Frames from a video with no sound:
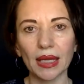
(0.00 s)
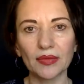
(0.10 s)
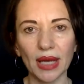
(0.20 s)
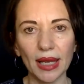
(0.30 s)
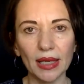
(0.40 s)

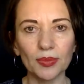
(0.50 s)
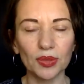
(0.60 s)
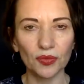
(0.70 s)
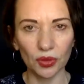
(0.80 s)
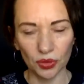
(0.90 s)
and
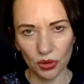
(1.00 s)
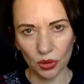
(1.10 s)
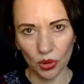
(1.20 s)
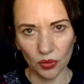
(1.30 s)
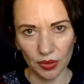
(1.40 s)
ellipse will
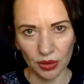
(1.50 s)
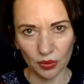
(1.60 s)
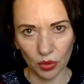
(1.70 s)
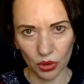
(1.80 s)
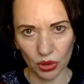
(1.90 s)
resolve it
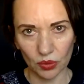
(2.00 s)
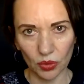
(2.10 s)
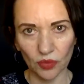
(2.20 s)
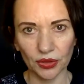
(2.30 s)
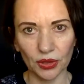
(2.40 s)
most
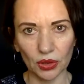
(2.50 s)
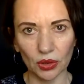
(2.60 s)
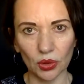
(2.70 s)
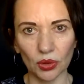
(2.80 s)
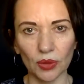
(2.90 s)
often
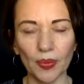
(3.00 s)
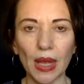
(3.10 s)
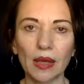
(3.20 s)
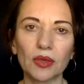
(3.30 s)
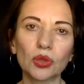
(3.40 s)
than not.
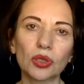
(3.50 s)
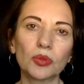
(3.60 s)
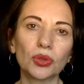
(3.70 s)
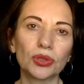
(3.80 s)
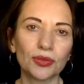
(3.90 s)
We're talking
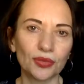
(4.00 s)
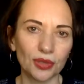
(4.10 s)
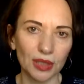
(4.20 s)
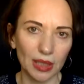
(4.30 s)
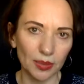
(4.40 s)
about
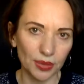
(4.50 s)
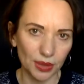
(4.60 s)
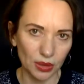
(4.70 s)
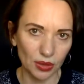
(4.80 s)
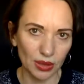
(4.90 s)
different
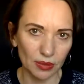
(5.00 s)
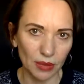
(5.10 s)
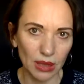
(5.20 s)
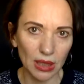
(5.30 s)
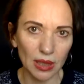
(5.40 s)
ellipses. There are
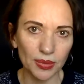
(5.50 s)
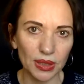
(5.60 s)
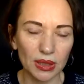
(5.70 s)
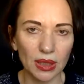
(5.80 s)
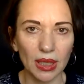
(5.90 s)
many
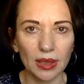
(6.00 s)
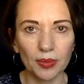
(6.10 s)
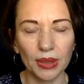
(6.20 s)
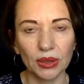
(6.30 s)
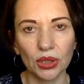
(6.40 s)
ellipses in
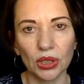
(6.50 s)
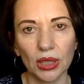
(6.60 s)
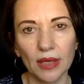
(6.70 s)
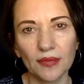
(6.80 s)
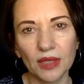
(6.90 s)
Colourpuncture.
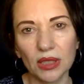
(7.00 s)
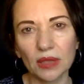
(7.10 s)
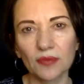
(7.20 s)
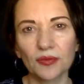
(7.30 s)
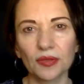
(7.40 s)
If session
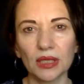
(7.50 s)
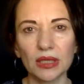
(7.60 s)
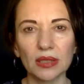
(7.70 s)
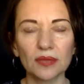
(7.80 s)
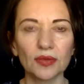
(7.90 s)

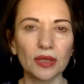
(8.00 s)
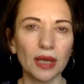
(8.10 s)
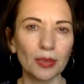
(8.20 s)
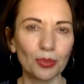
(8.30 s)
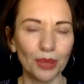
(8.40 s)
doesn't feel
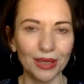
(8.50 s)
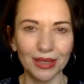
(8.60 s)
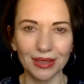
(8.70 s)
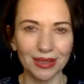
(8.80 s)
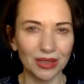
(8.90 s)
complete
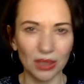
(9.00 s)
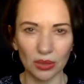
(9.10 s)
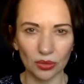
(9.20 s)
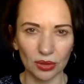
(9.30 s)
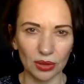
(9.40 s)
in
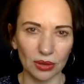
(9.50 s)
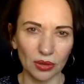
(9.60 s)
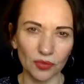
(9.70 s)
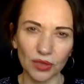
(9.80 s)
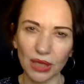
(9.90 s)
general, you've
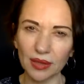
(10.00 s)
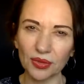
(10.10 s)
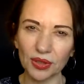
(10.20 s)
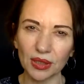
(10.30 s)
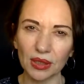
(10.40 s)
done
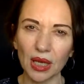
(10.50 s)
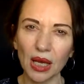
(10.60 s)
everything,